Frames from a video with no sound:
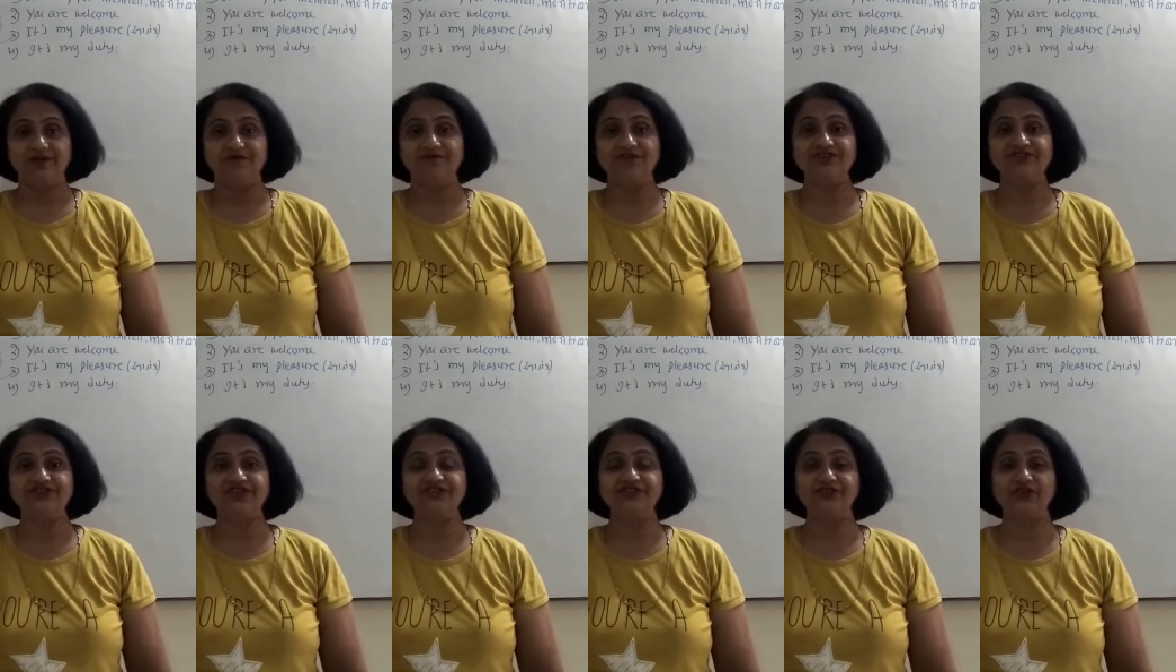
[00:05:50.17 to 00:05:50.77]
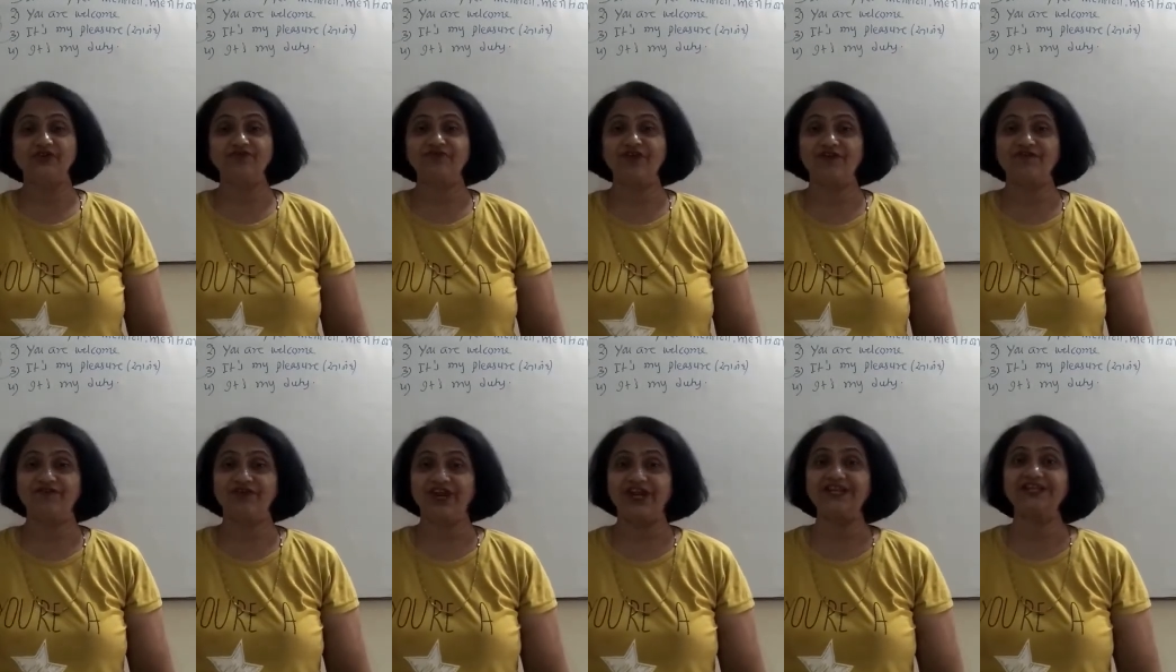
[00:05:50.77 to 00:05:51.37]
Which is your
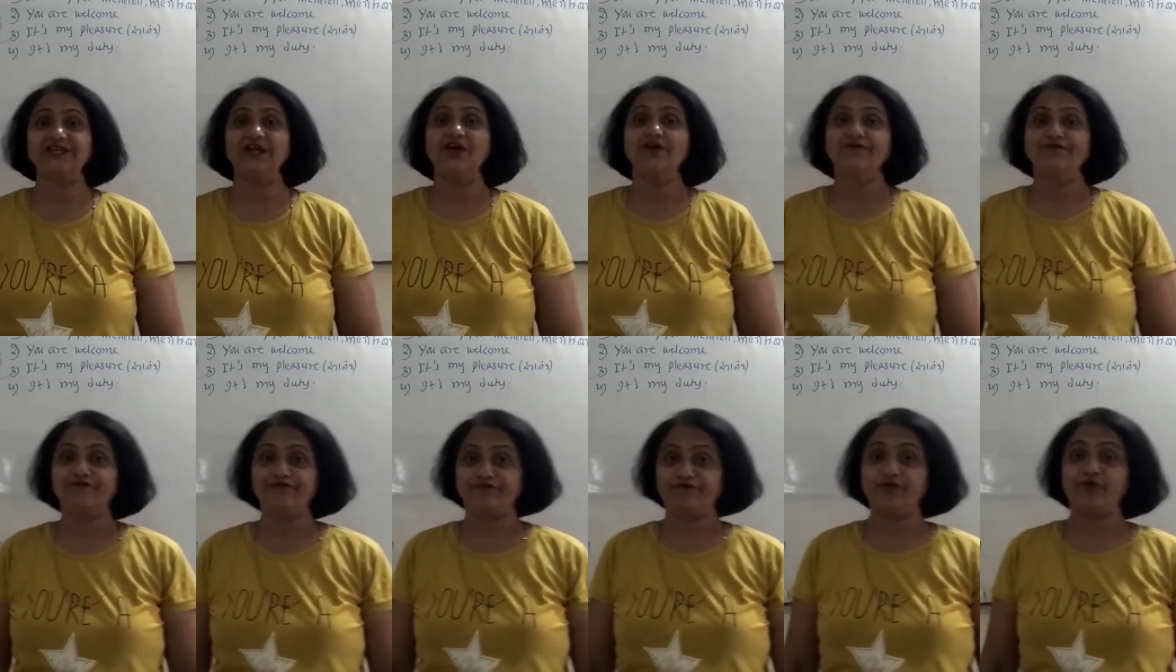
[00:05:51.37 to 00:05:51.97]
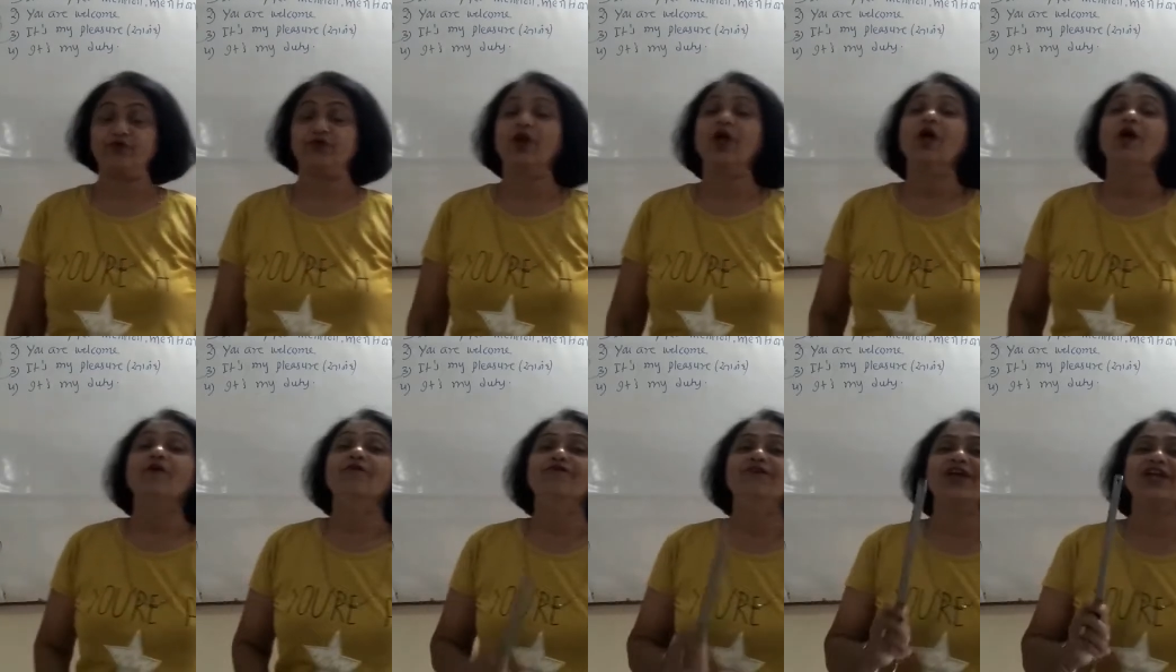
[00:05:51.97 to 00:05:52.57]
favorite food?
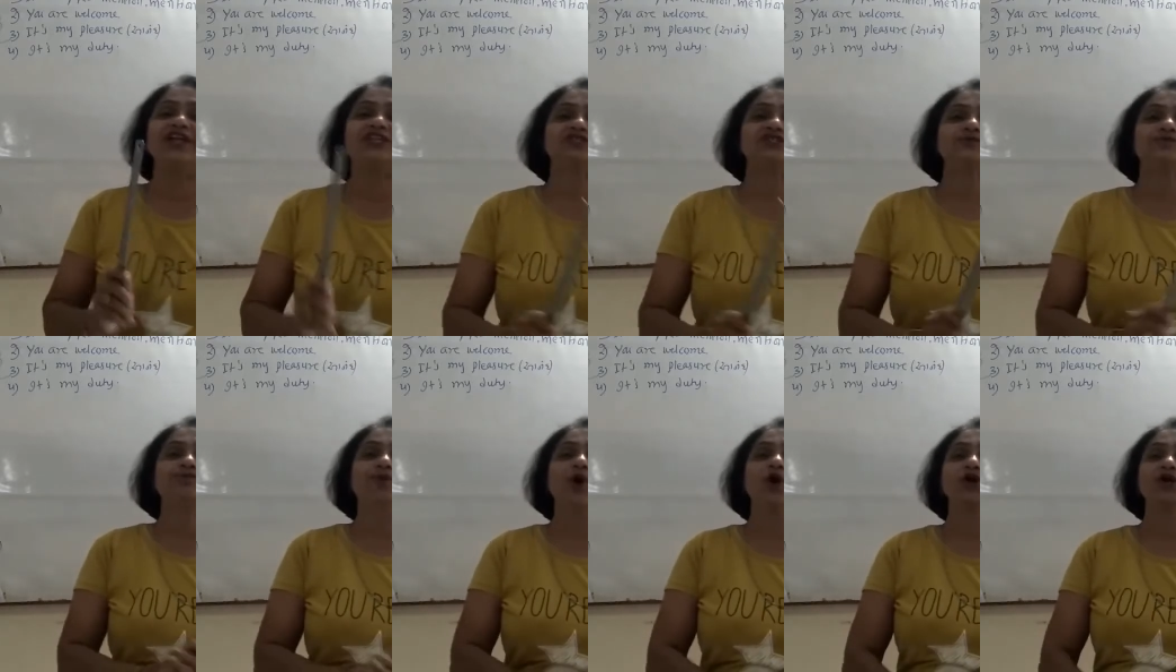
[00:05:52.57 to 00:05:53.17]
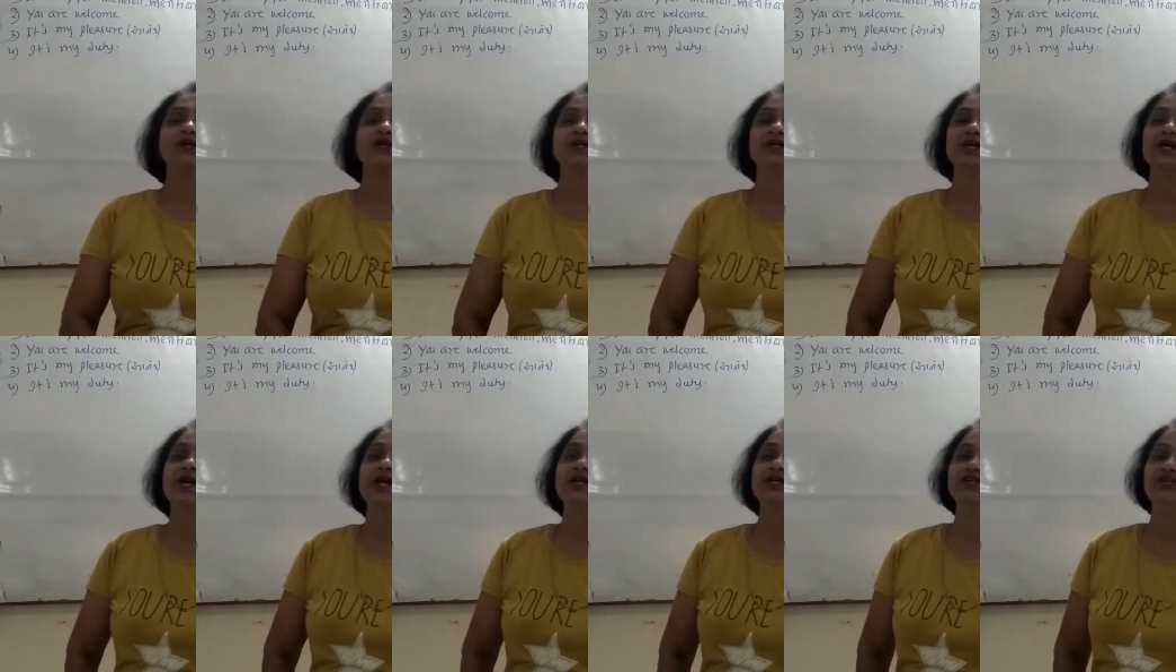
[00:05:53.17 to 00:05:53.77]
Which book
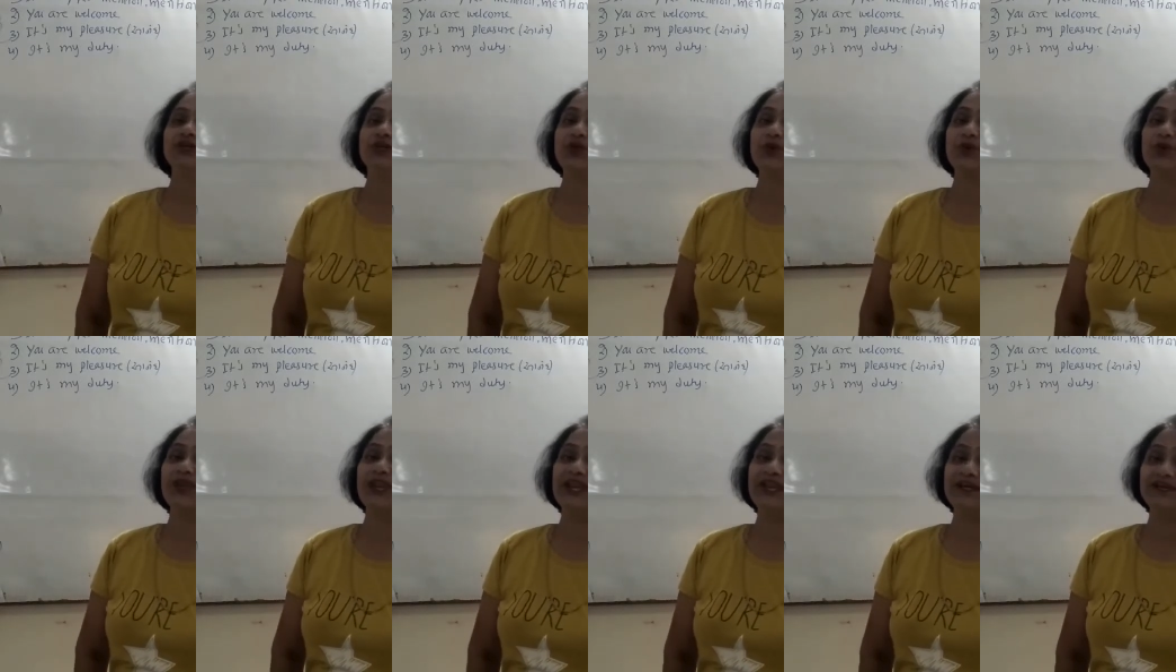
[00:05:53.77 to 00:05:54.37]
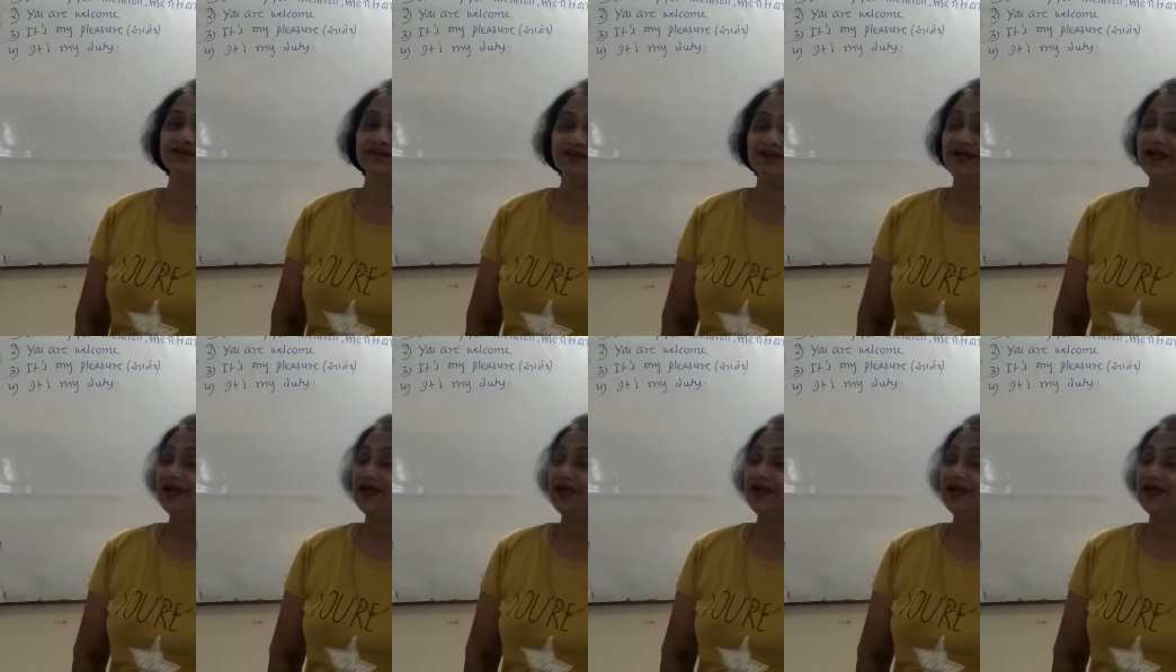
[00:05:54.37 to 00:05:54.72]
do you read?